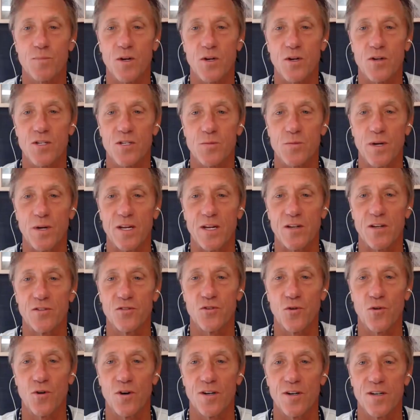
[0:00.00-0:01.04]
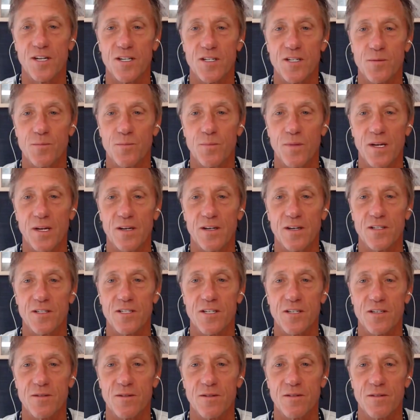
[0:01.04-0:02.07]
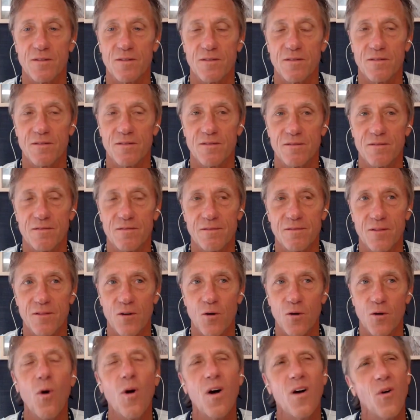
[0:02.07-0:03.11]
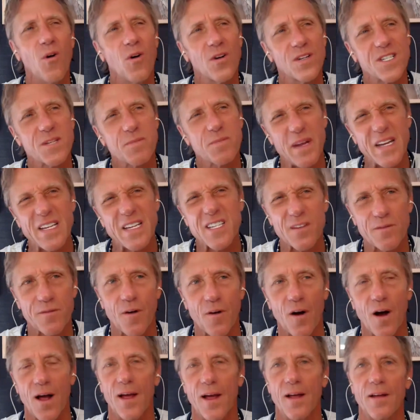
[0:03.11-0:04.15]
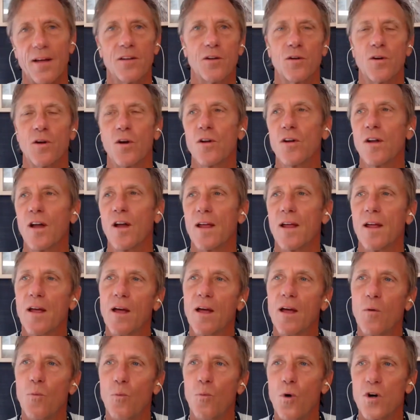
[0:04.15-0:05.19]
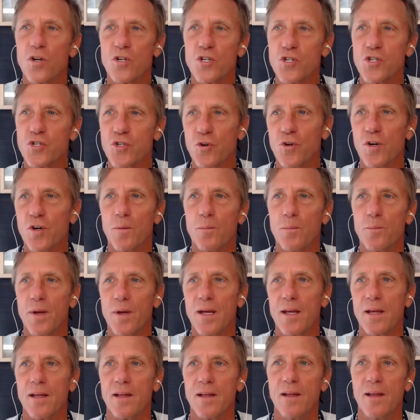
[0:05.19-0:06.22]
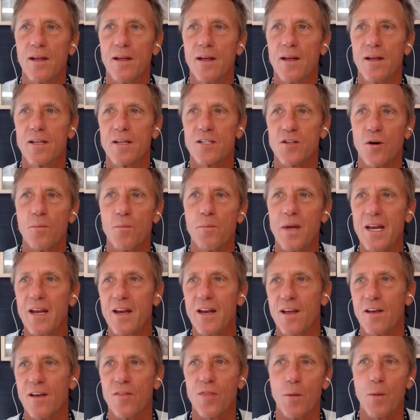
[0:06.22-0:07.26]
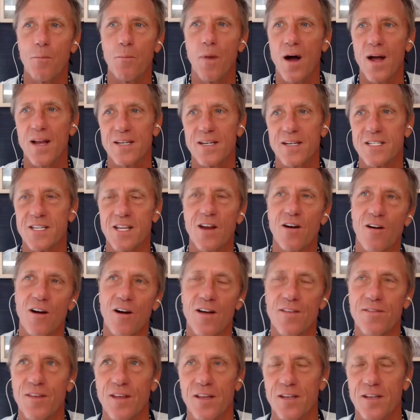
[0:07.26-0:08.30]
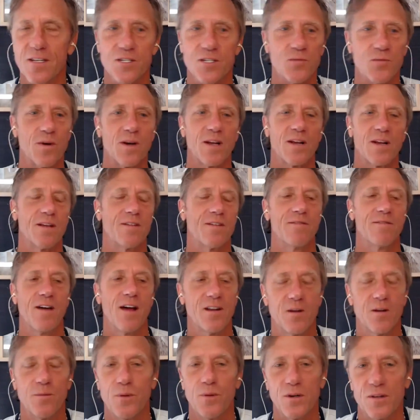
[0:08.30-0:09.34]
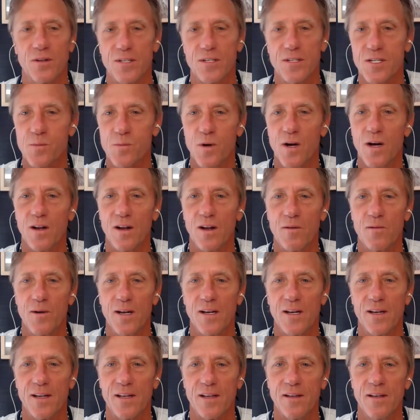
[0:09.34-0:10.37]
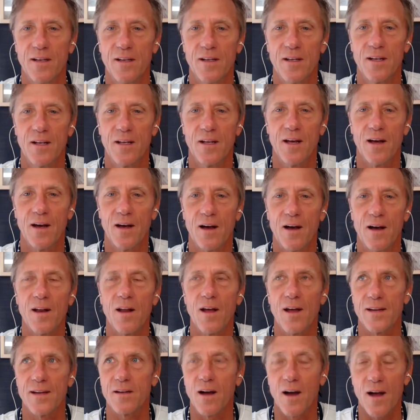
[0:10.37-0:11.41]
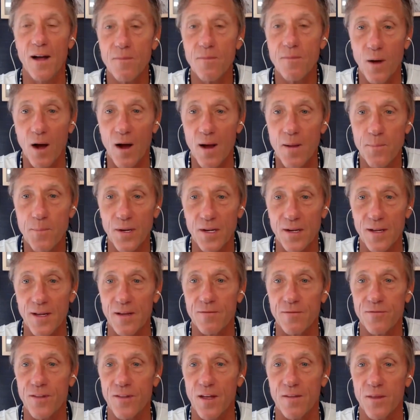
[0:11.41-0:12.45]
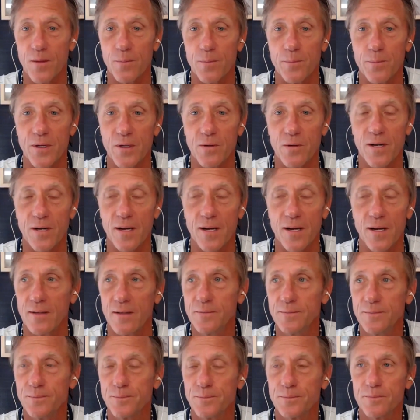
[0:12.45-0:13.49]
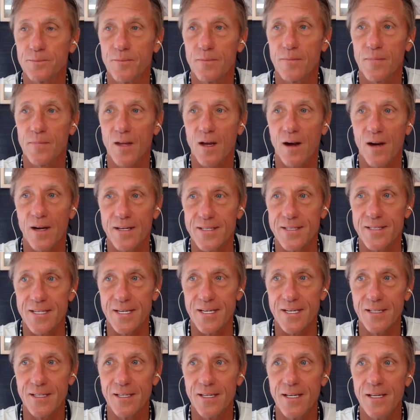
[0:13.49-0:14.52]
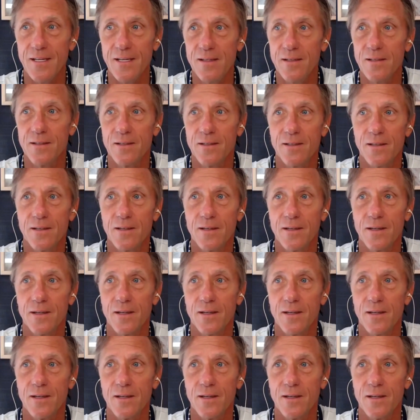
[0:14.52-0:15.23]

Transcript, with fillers: just because we can draw it doesn't mean it's or or specify it, you know, like what should it be? So a meeting of the minds yeah. there, I think, is really valuable as well. I really, I like, I, I believe that the builder, ideally,